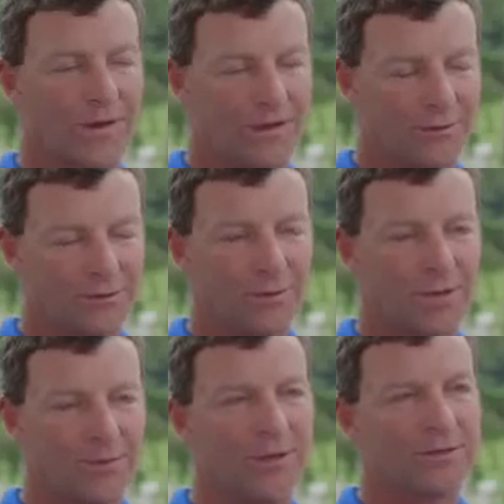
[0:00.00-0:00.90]
Well, thank you. It's
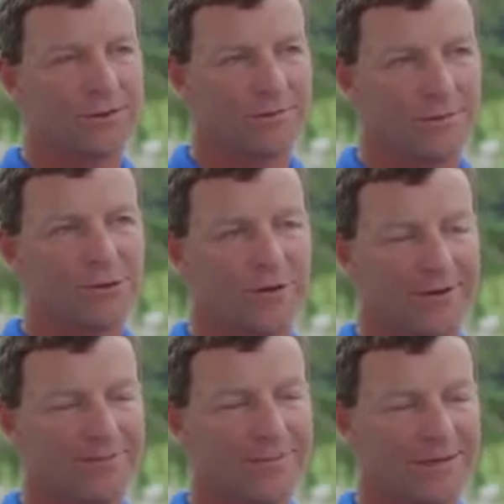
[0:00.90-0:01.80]
been my pleasure. I've
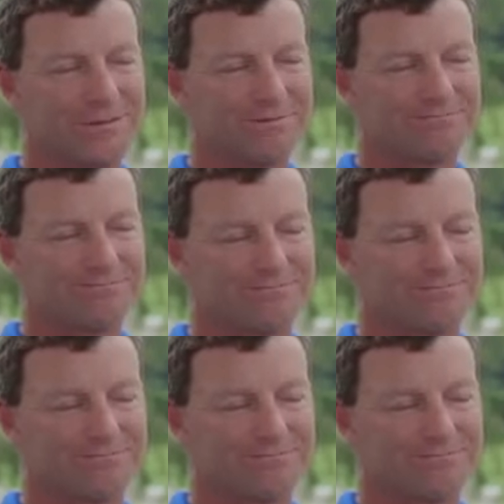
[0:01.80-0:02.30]
enjoyed it. Thanks.